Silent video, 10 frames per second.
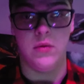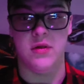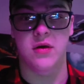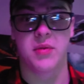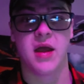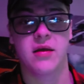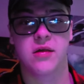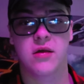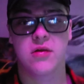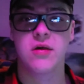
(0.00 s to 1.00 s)
What is up
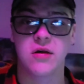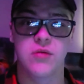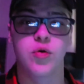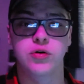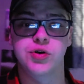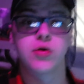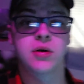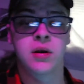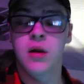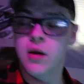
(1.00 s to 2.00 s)
guys, Six and More
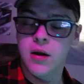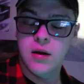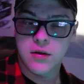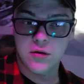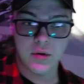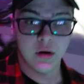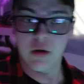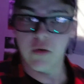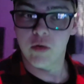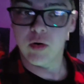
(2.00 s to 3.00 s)
Jordan. So we're
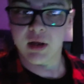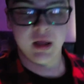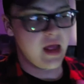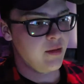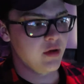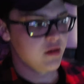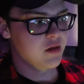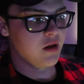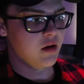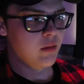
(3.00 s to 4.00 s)
gonna do a quick gaming
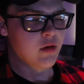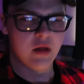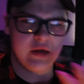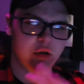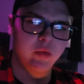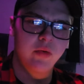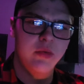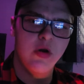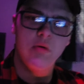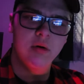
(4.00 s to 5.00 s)
setup slash
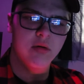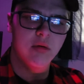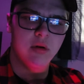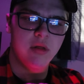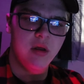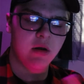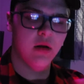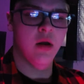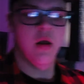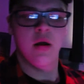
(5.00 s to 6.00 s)
room tour sort of
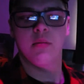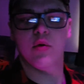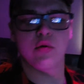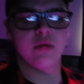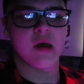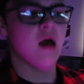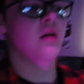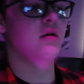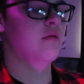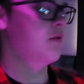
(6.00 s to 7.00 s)
thing. My room's
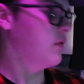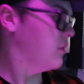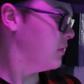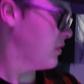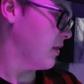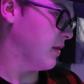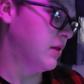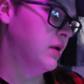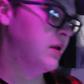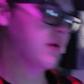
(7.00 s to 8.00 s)
kind of, not the
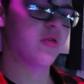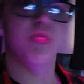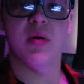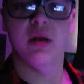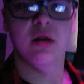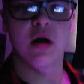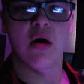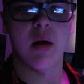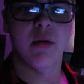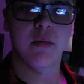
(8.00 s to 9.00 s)
cleanest, but you
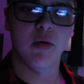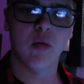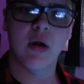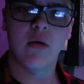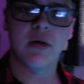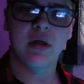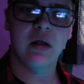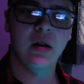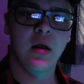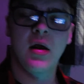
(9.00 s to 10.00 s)
know, I'm gonna be real with
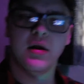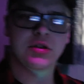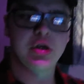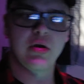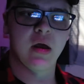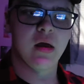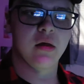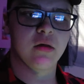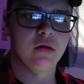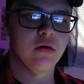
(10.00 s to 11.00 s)
it. Show you
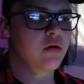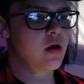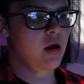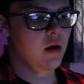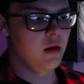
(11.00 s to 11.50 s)
guys sort of